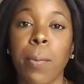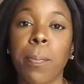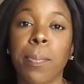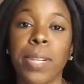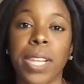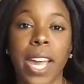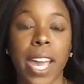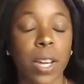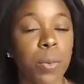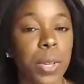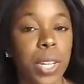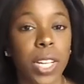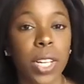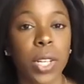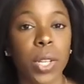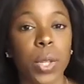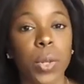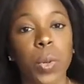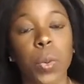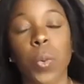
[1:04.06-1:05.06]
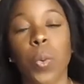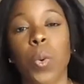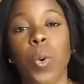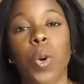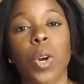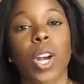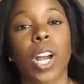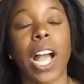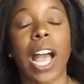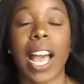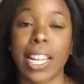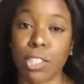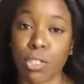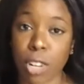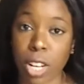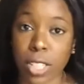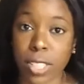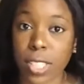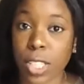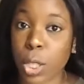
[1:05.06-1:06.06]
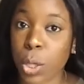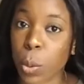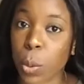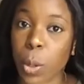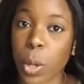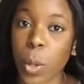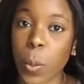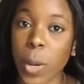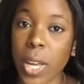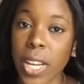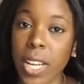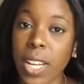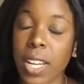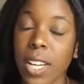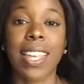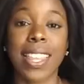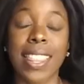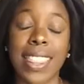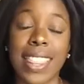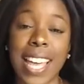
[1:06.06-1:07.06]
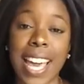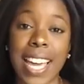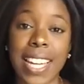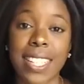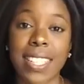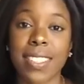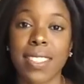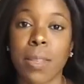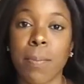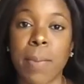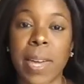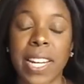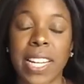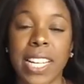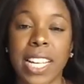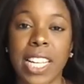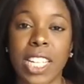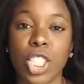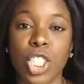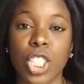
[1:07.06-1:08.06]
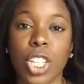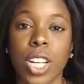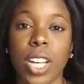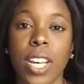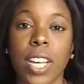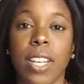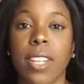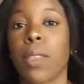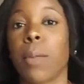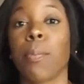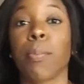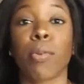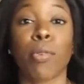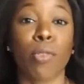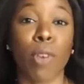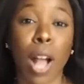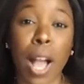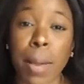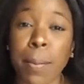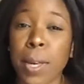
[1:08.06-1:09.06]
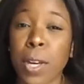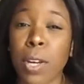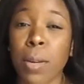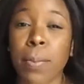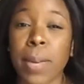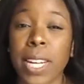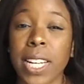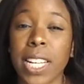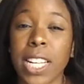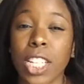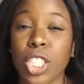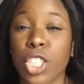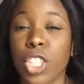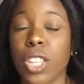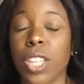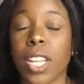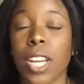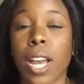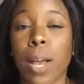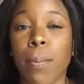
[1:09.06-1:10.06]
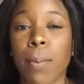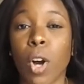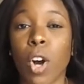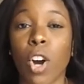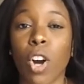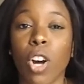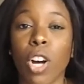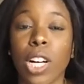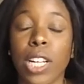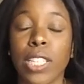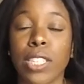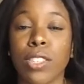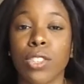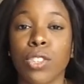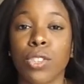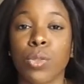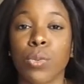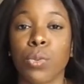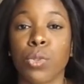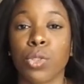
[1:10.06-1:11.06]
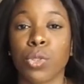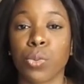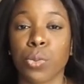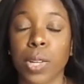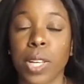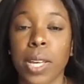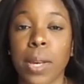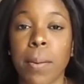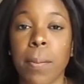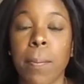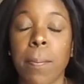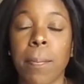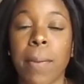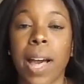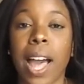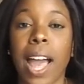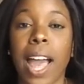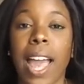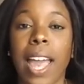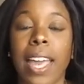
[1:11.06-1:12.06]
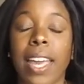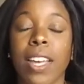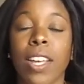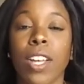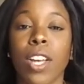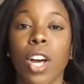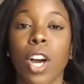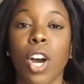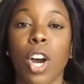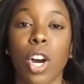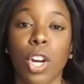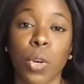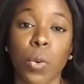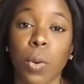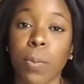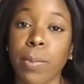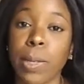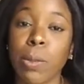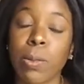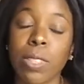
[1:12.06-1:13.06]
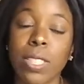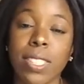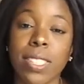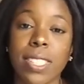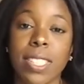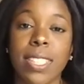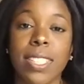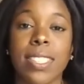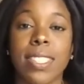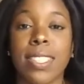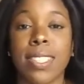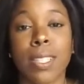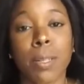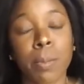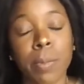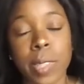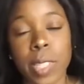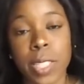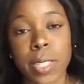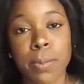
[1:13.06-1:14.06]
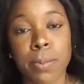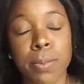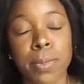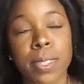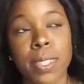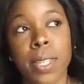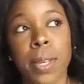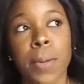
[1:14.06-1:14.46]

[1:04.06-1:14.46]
Plaquenil or hydroxychloroquine. That is the medication, the primary medication that I'm on to treat my autoimmune disease symptoms.